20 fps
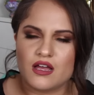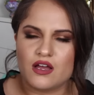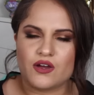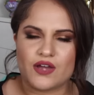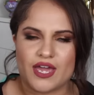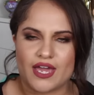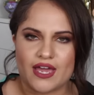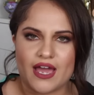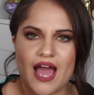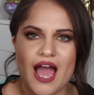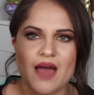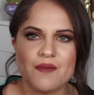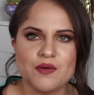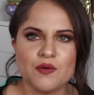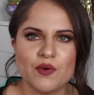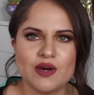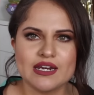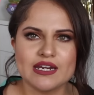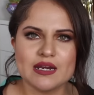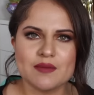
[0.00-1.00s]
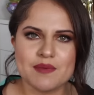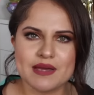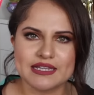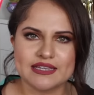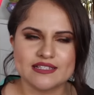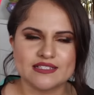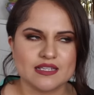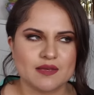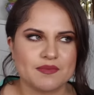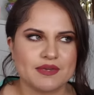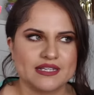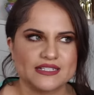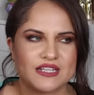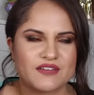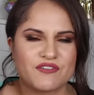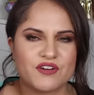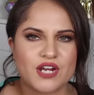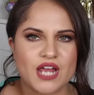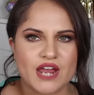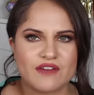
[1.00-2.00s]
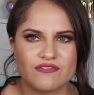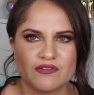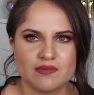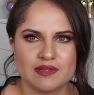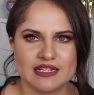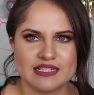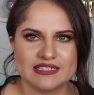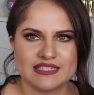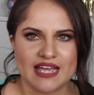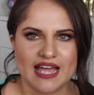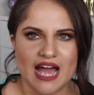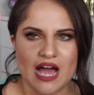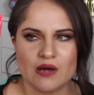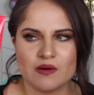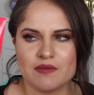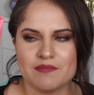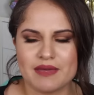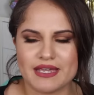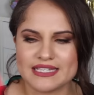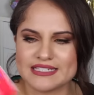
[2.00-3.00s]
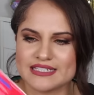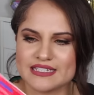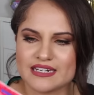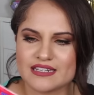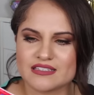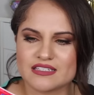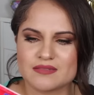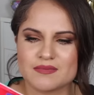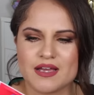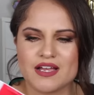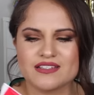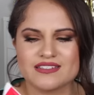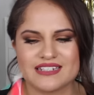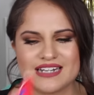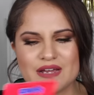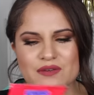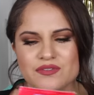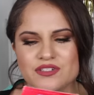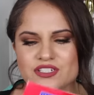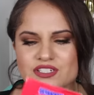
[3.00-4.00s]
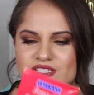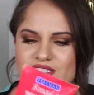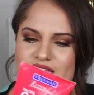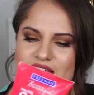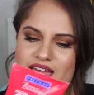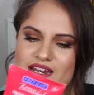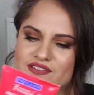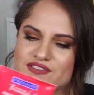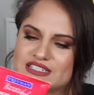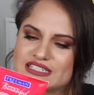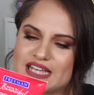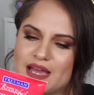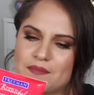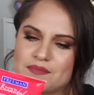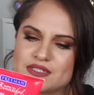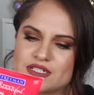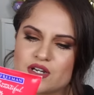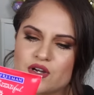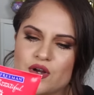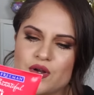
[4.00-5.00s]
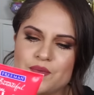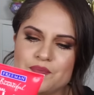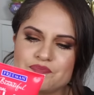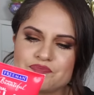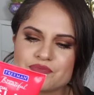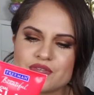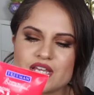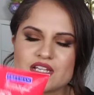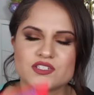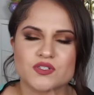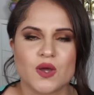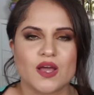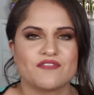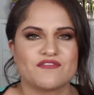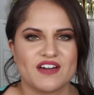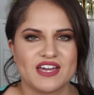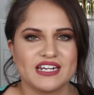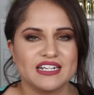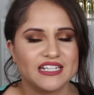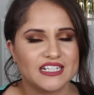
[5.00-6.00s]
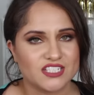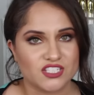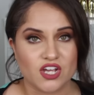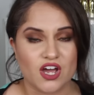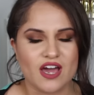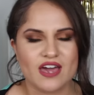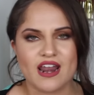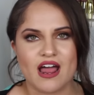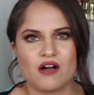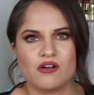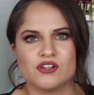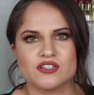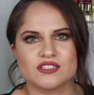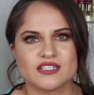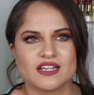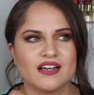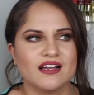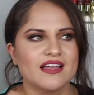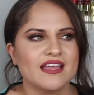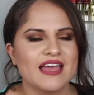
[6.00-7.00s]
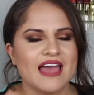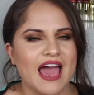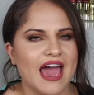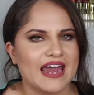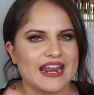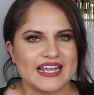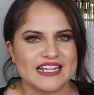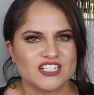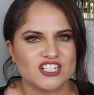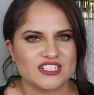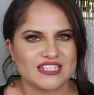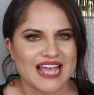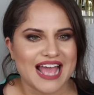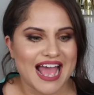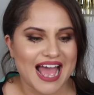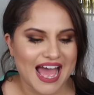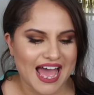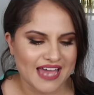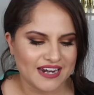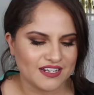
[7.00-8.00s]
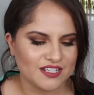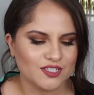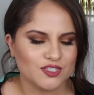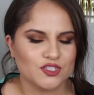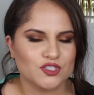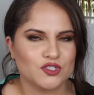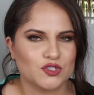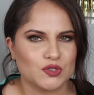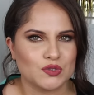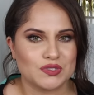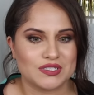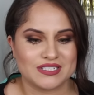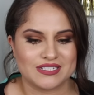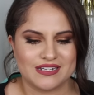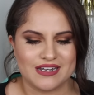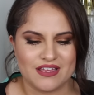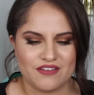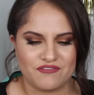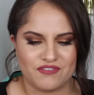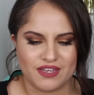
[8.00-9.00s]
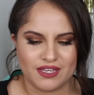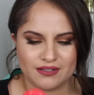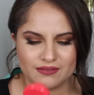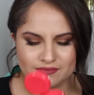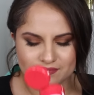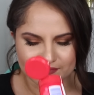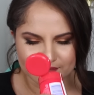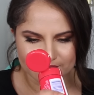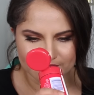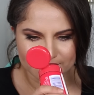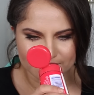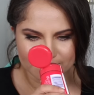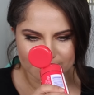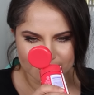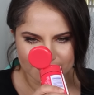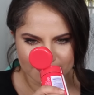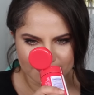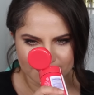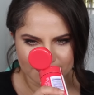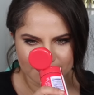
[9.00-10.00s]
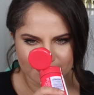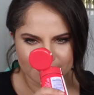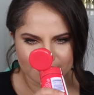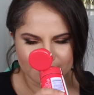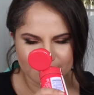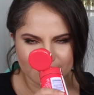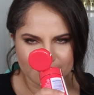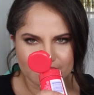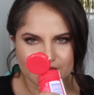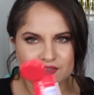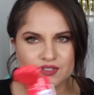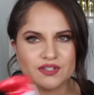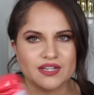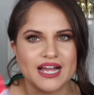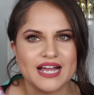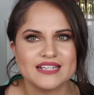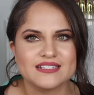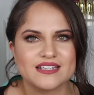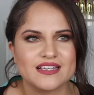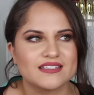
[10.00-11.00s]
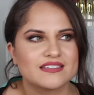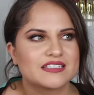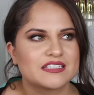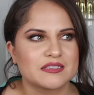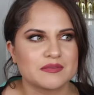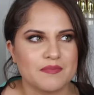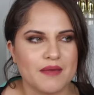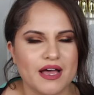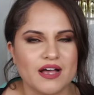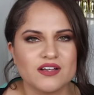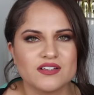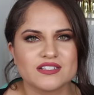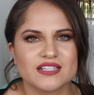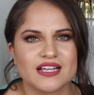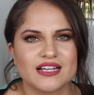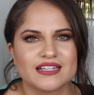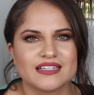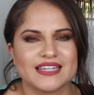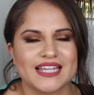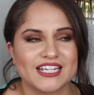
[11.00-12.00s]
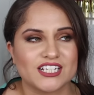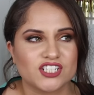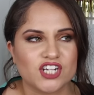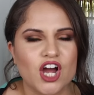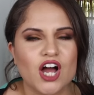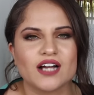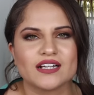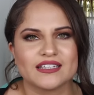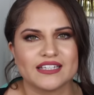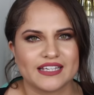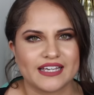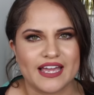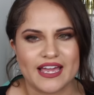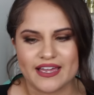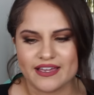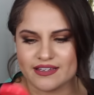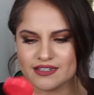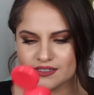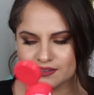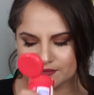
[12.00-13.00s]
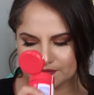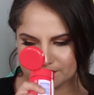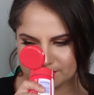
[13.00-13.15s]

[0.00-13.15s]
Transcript: Okay, I've been wanting to pick this up because I've heard everybody say how amazing it smells and I was just kind of skeptical. So I finally saw it at Ulta and I just had to sniff it. You guys, it smells like chocolate cake.